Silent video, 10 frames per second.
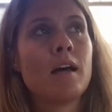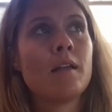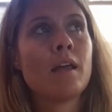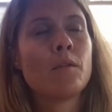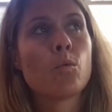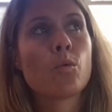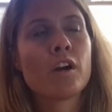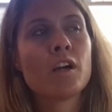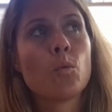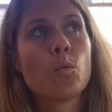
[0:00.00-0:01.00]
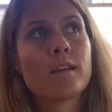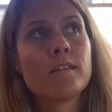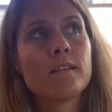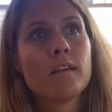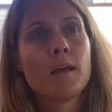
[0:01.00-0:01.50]
and work
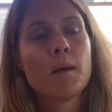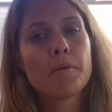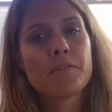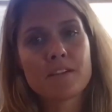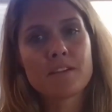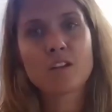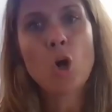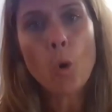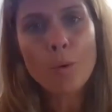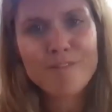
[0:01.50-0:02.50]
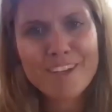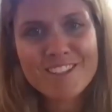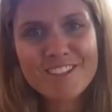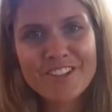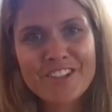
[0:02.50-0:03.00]
with potential
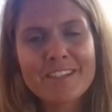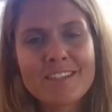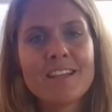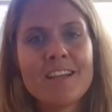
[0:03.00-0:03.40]
co-investors